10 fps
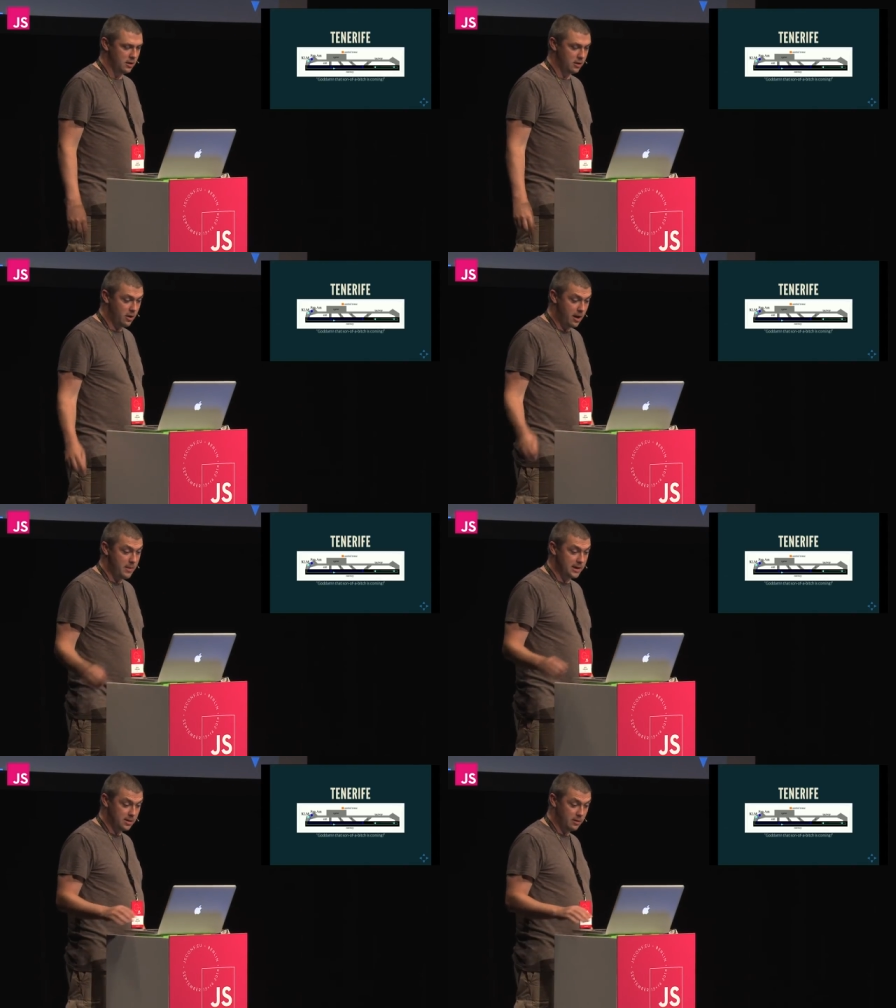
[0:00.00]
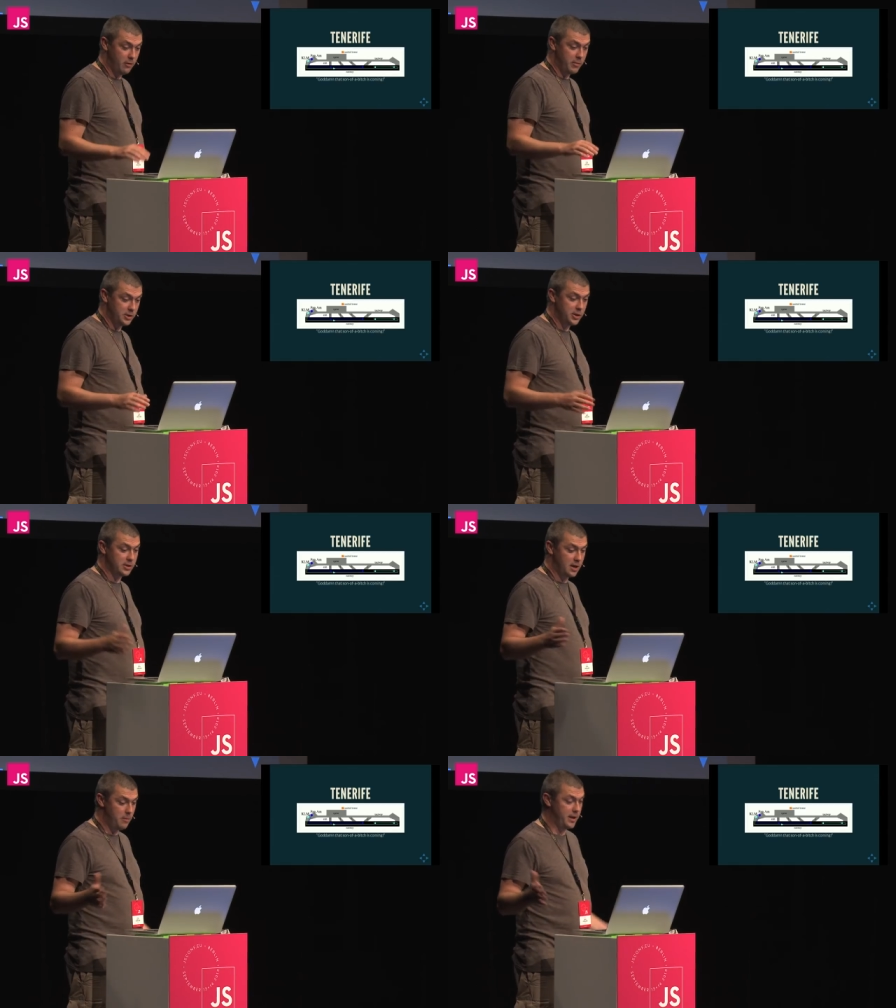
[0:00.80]
Get on, that son of a bitch is
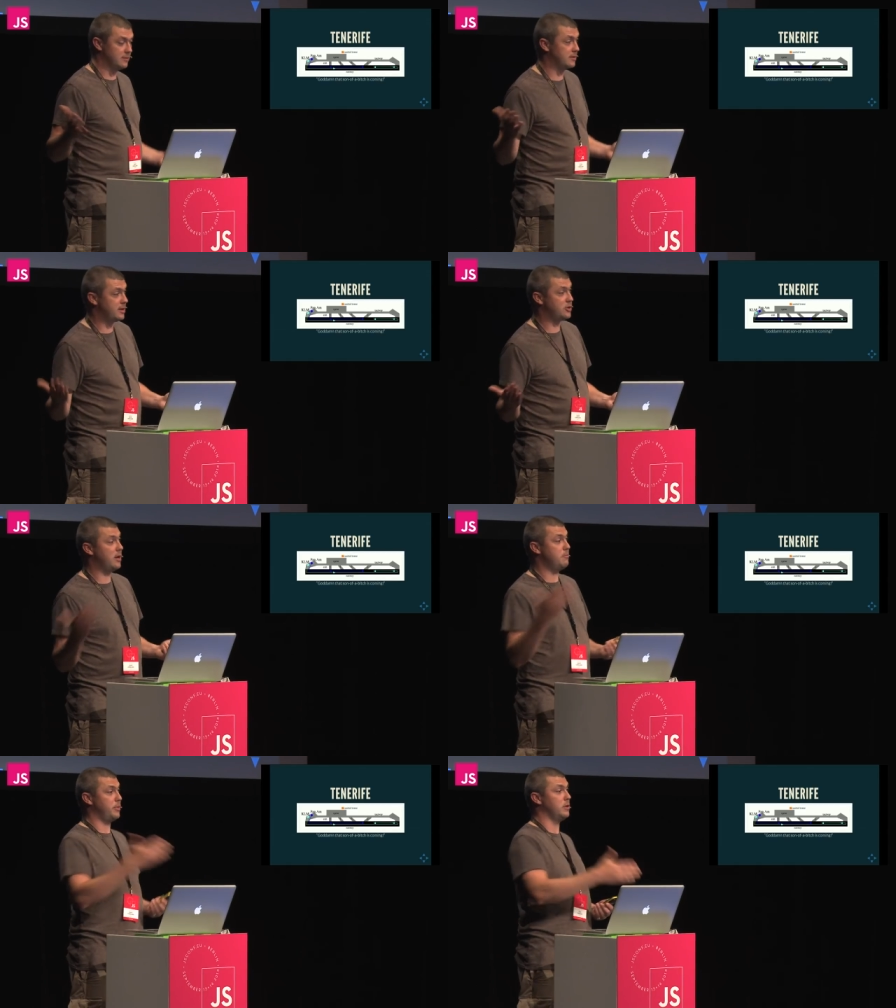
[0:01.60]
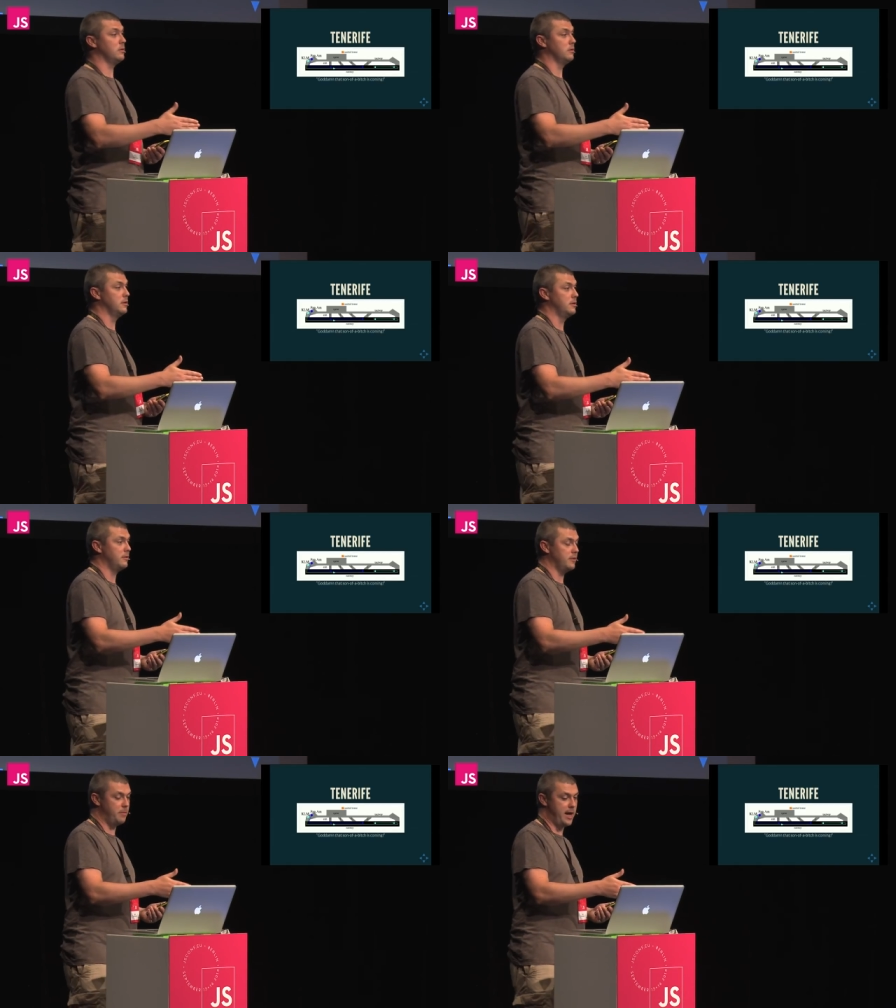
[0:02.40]
coming. So they try and pull
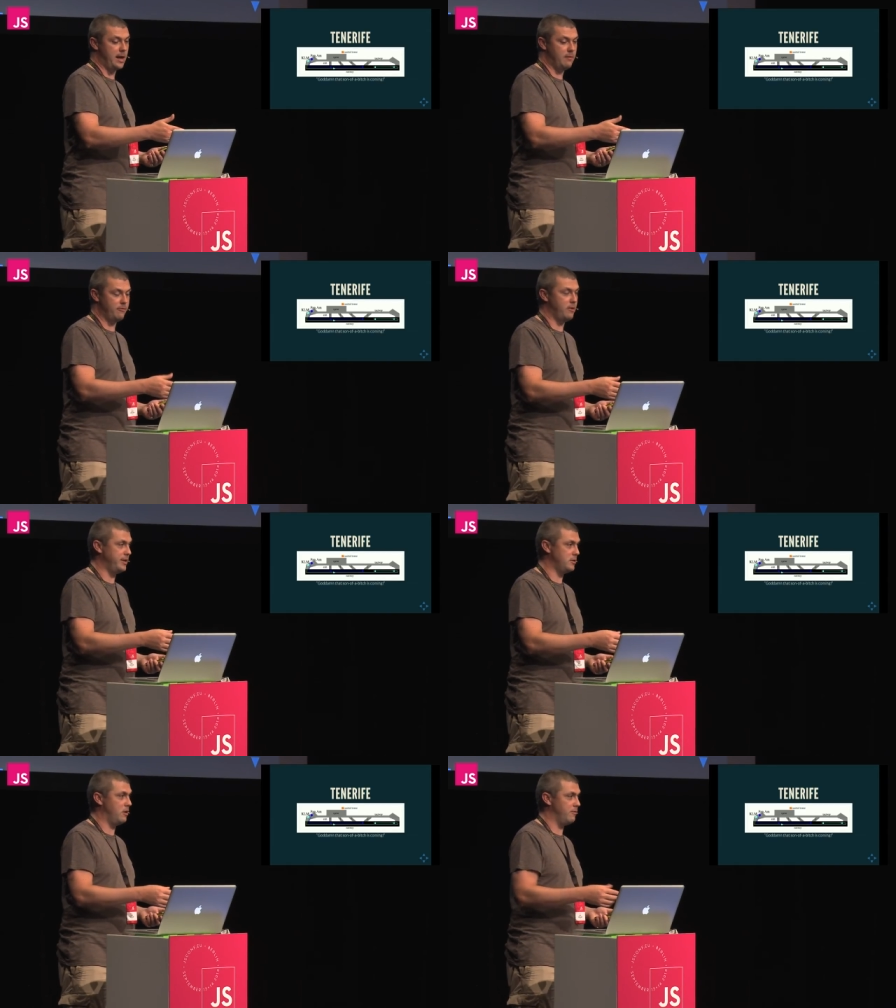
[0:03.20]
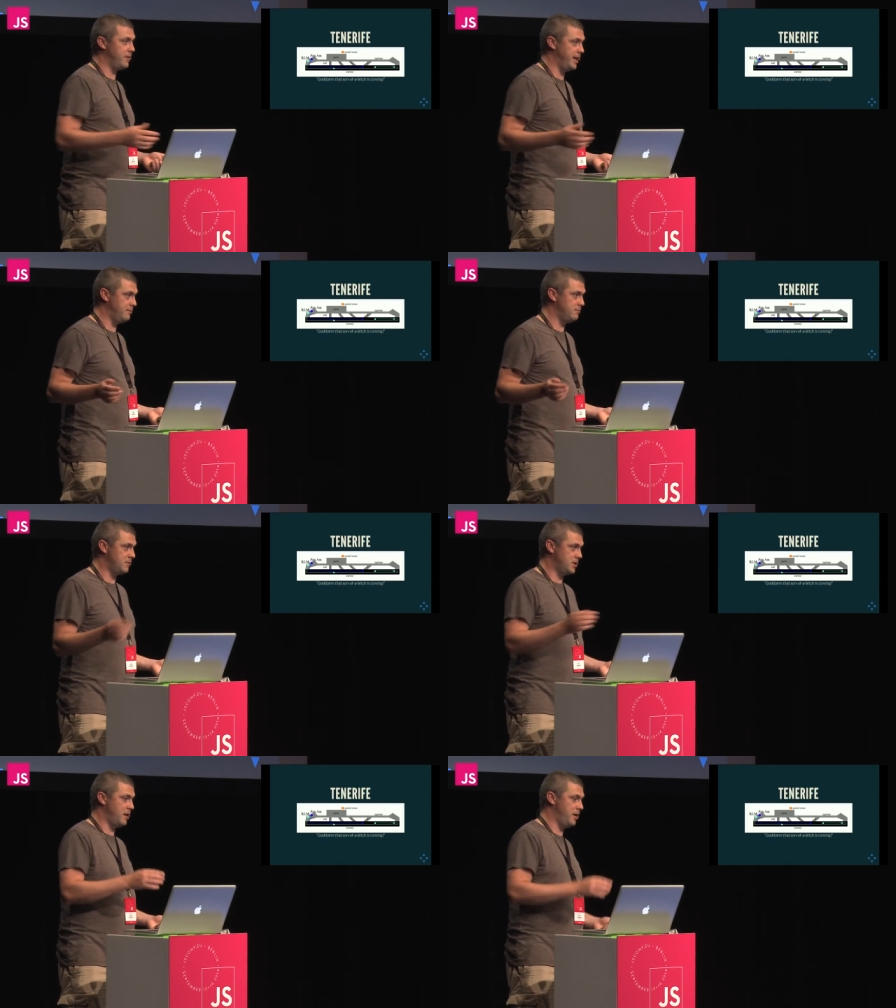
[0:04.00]
the Pan Am flight off. They
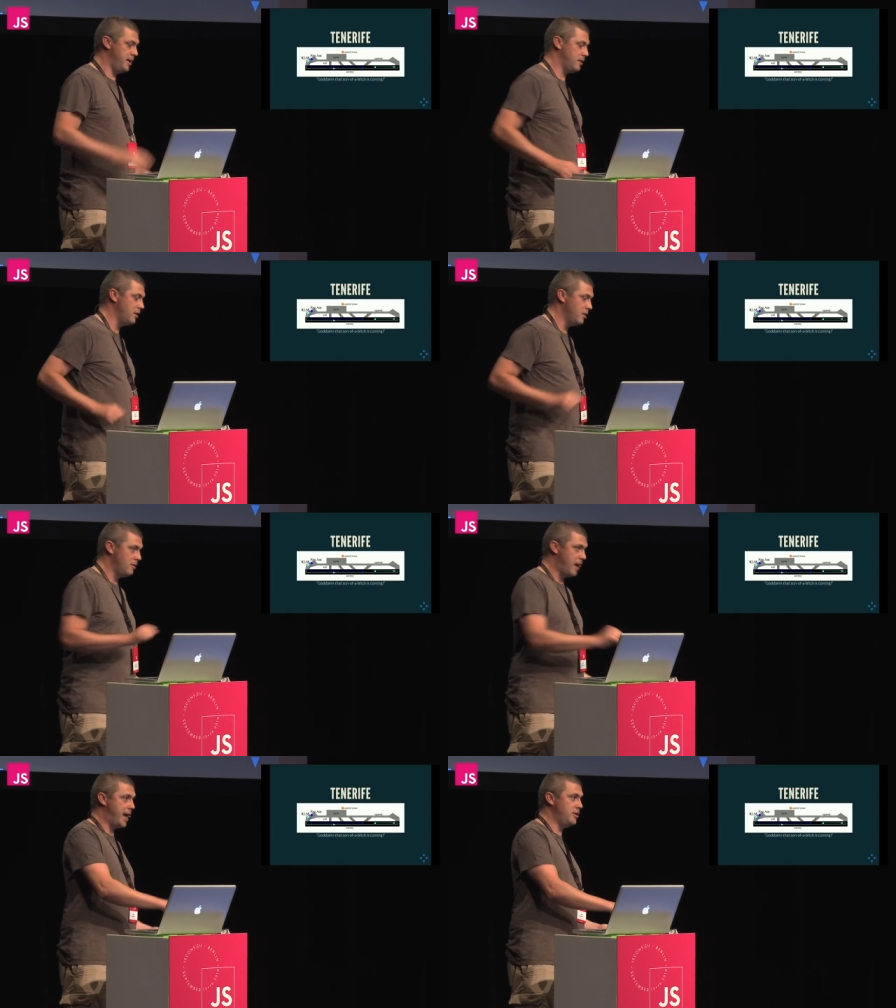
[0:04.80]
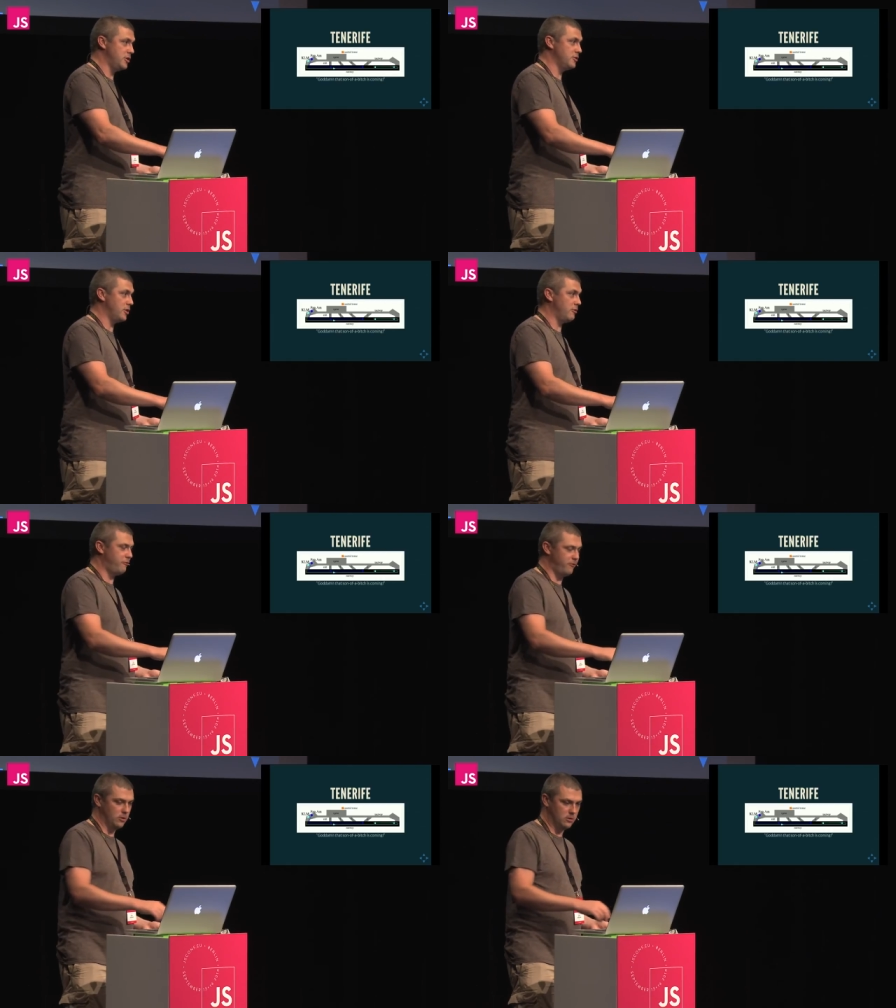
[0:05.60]
turn it, engines on
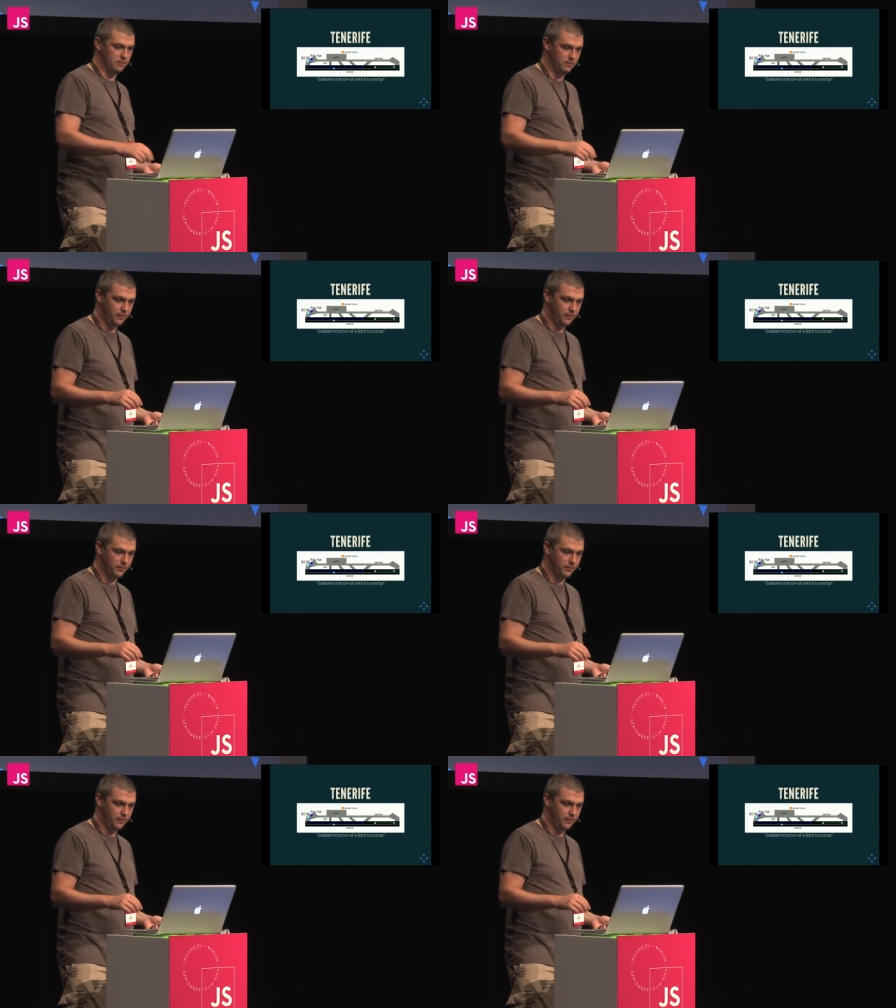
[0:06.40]
full,